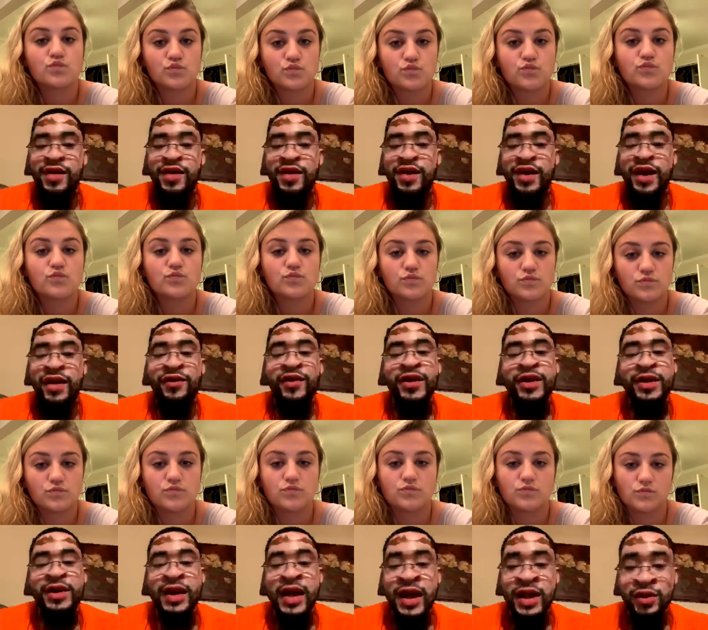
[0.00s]
Speaker 1: if it's
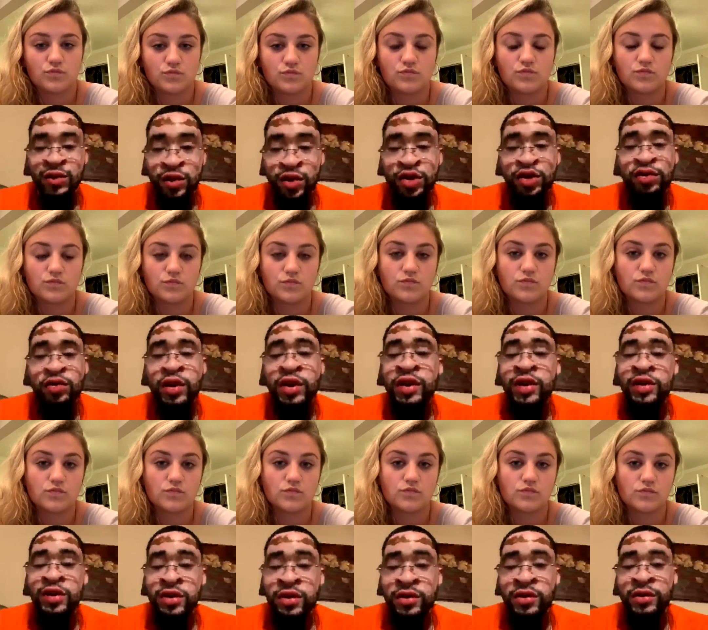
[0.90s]
that's what you want to
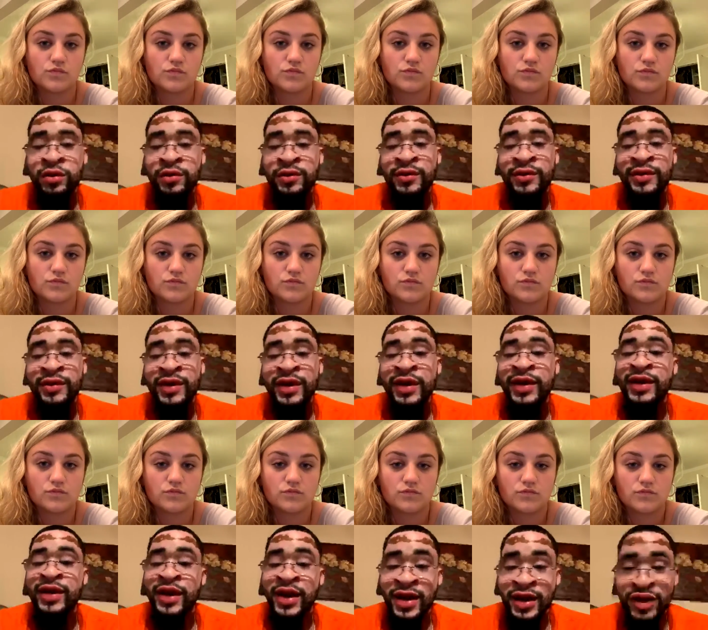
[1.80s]
do, then
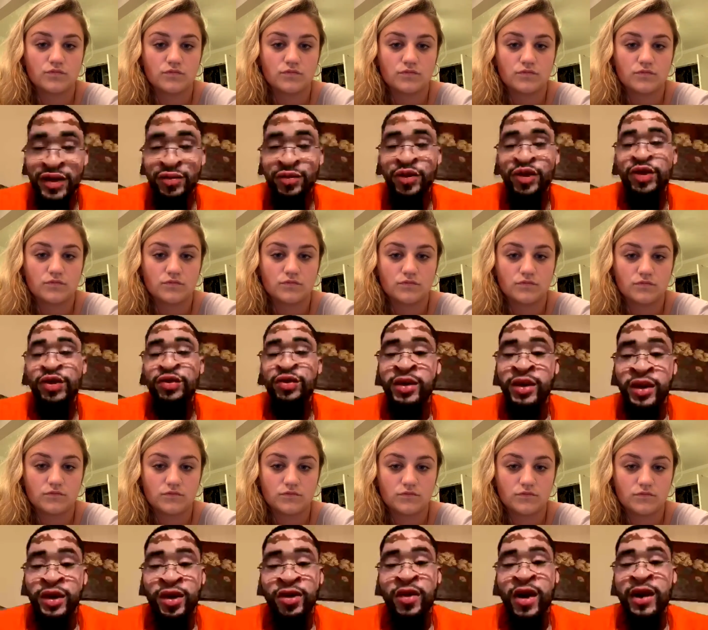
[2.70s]
that's what you can
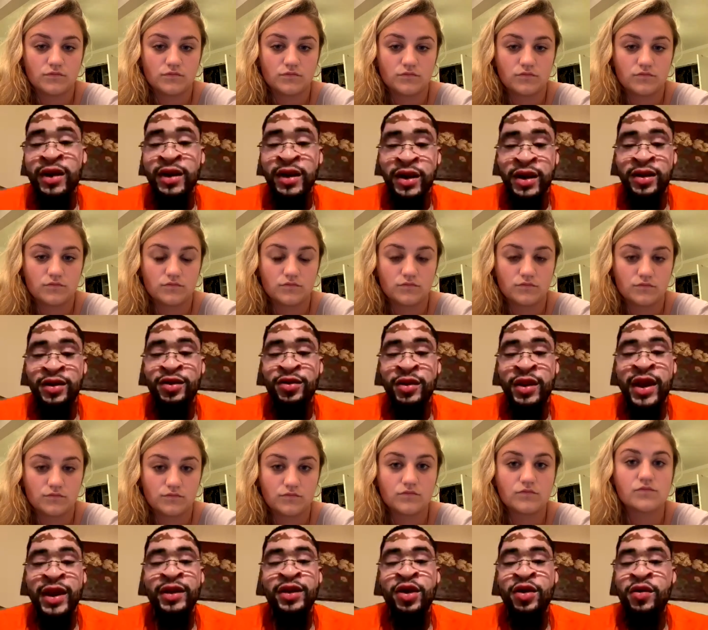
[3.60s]
go out there and do.
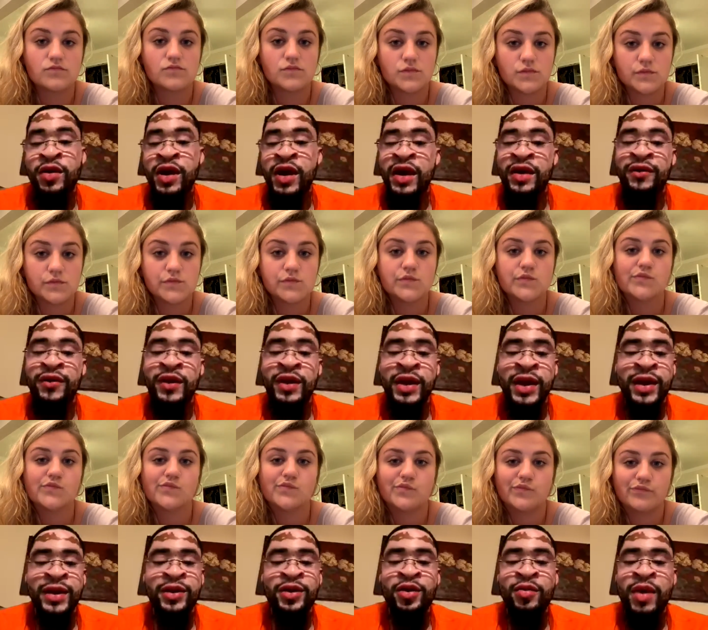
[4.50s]
Like, don't ever let
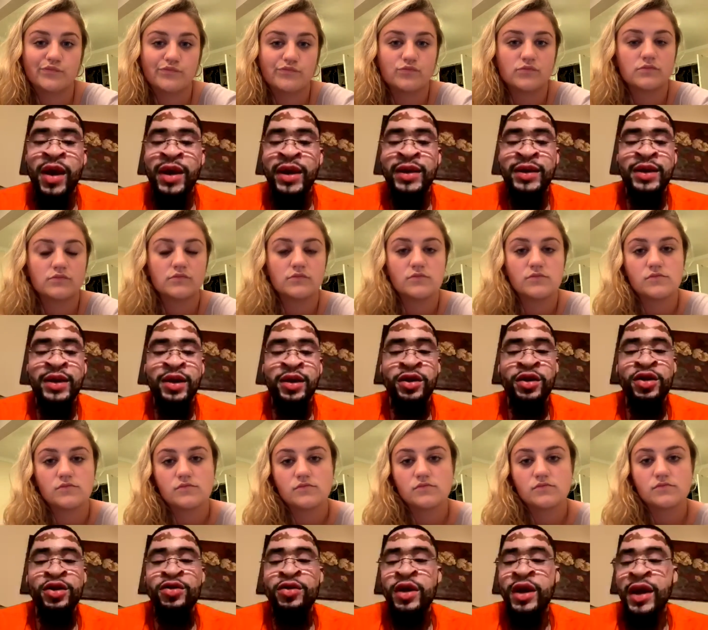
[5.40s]
nobody tell you
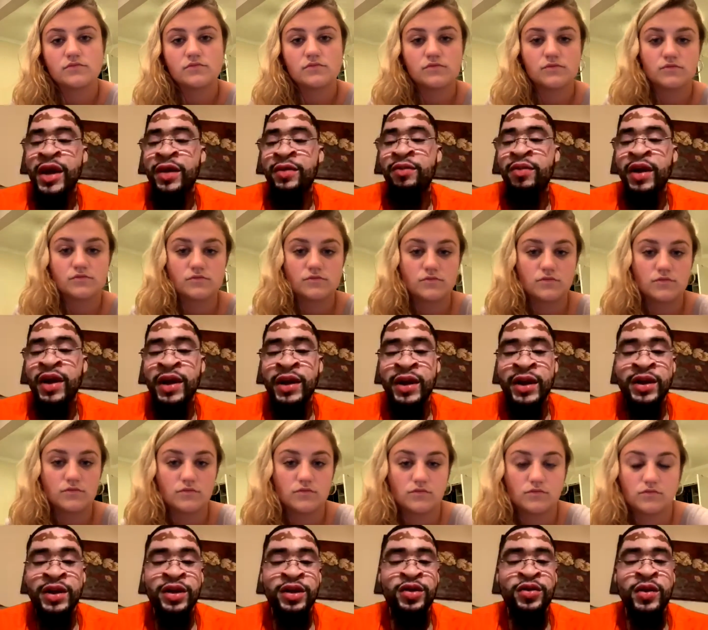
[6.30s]
you can't be
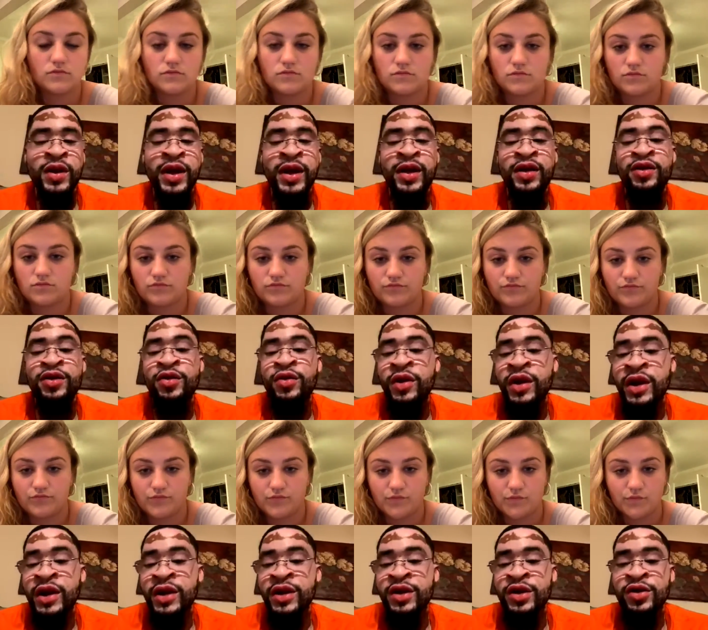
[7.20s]
this, you can't do
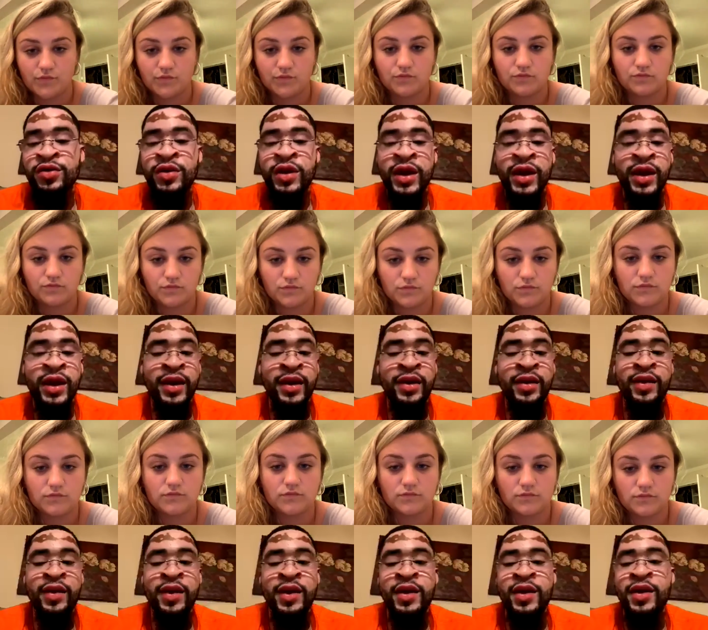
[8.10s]
this, you can't.
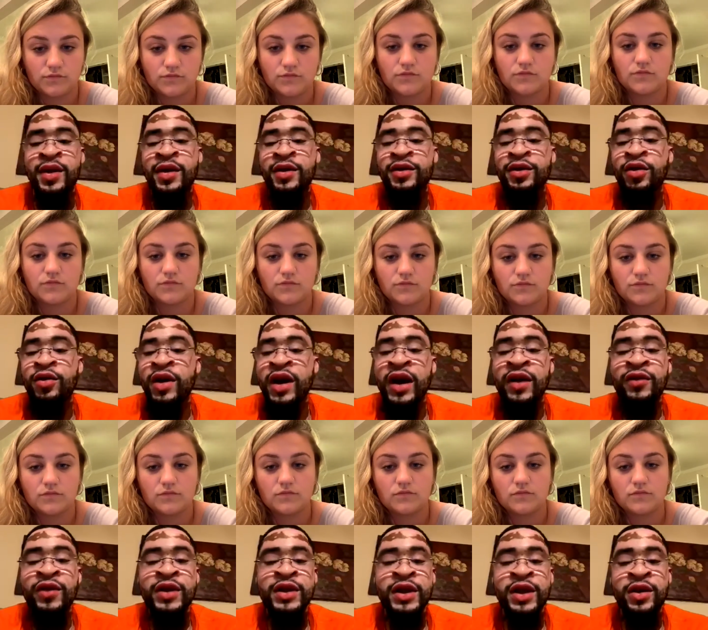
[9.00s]
Don't ever
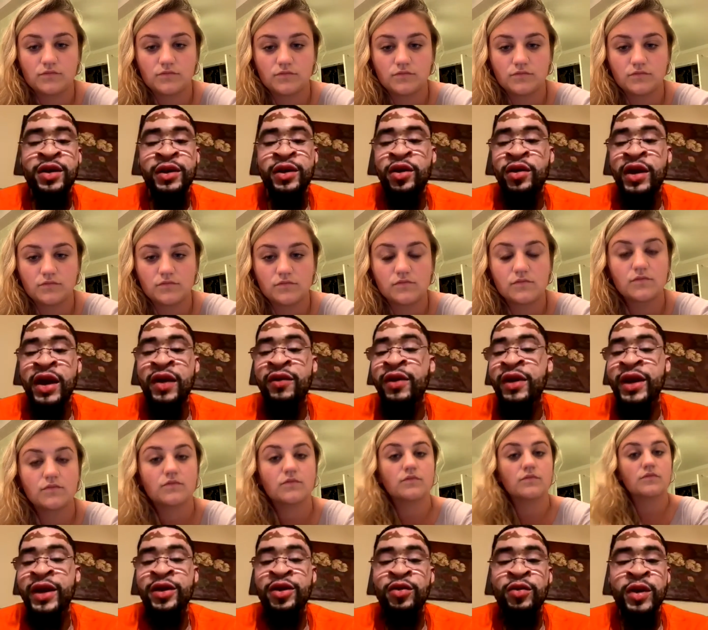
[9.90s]
tell, don't ever let
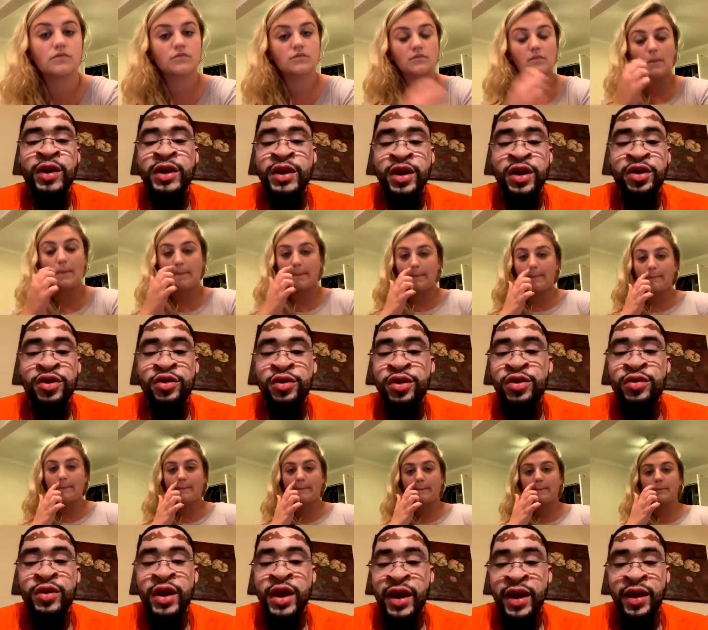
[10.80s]
no one tell you you
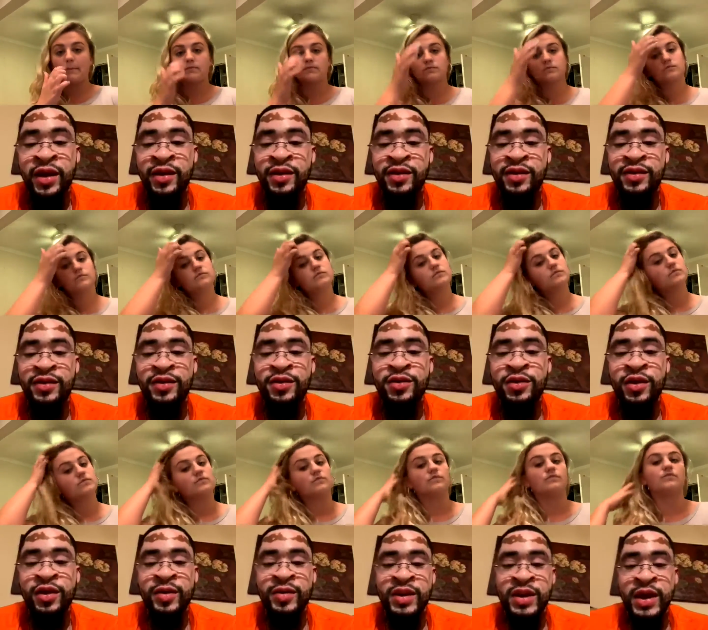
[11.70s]
can't. You know
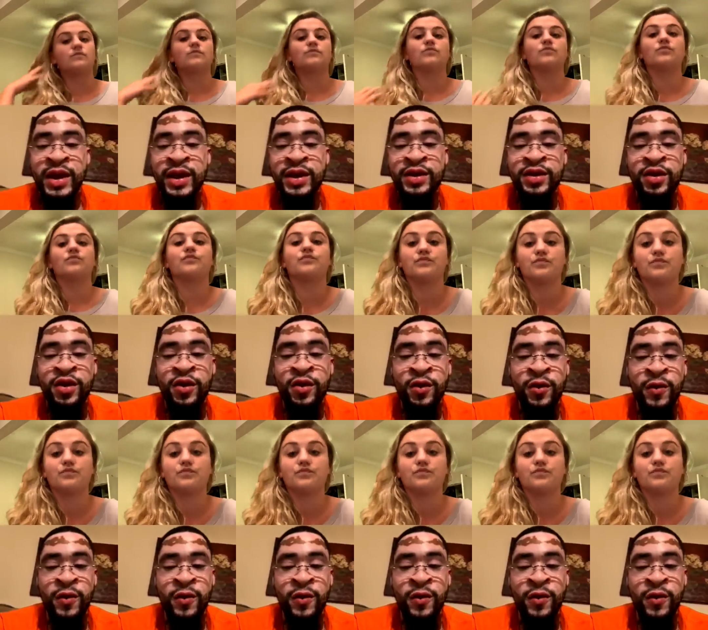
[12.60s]
what I'm mm. saying? So,